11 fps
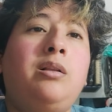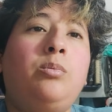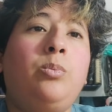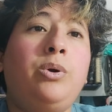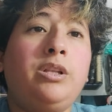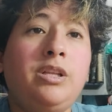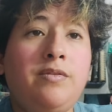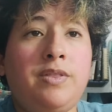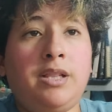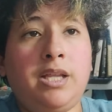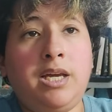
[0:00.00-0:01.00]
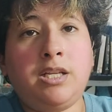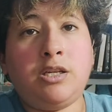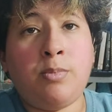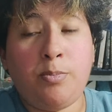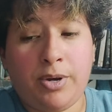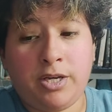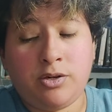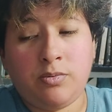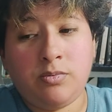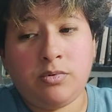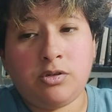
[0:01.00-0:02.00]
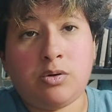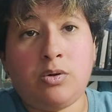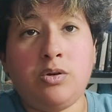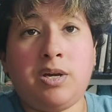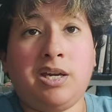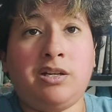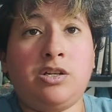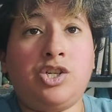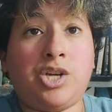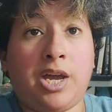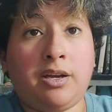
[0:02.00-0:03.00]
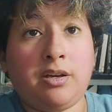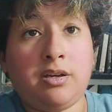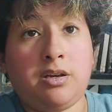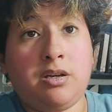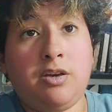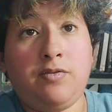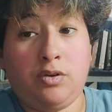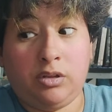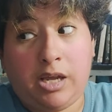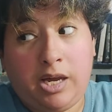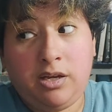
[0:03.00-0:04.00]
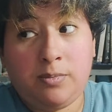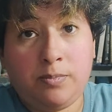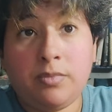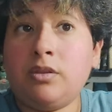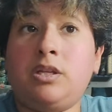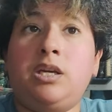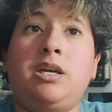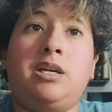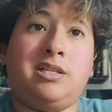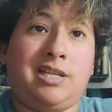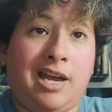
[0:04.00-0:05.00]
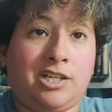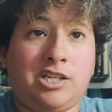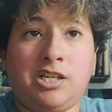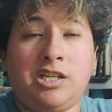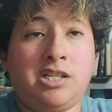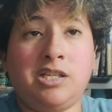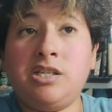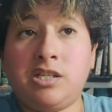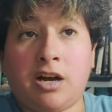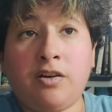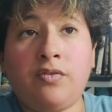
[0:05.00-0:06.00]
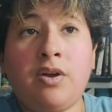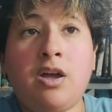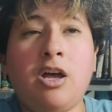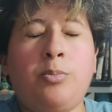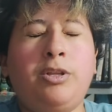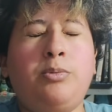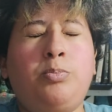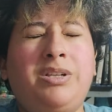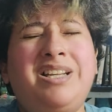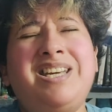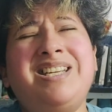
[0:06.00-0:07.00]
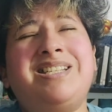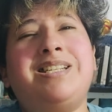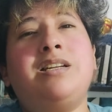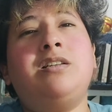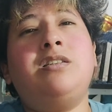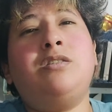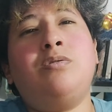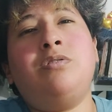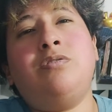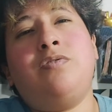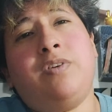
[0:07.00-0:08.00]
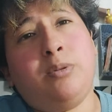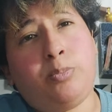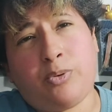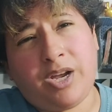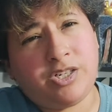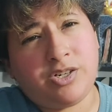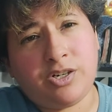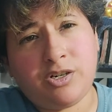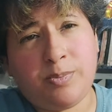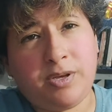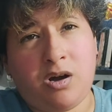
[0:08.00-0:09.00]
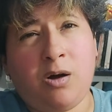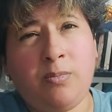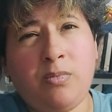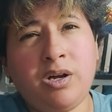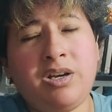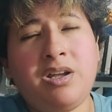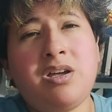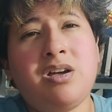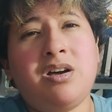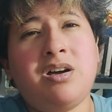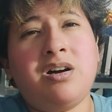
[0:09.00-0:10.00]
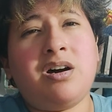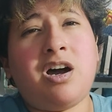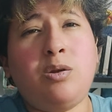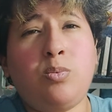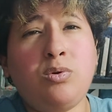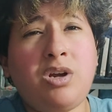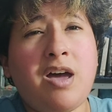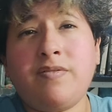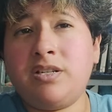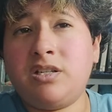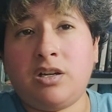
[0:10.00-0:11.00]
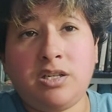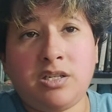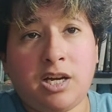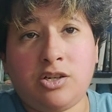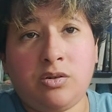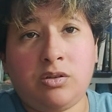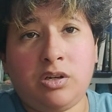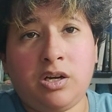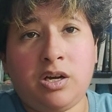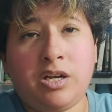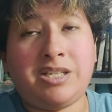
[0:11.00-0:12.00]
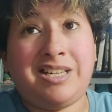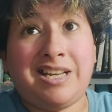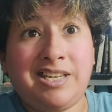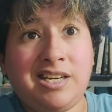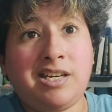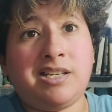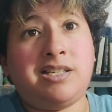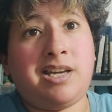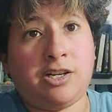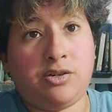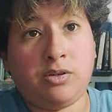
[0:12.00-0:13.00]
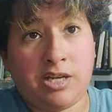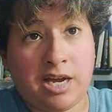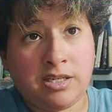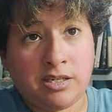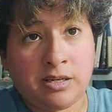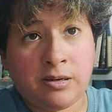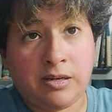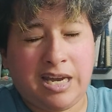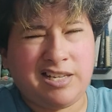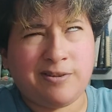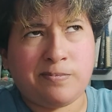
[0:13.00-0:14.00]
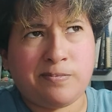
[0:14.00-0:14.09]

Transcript: will leave the link to my Patreon, so you can check if you like the sketches and stuff. But please don't feel pressure to become one. I won't have a steady schedule yet.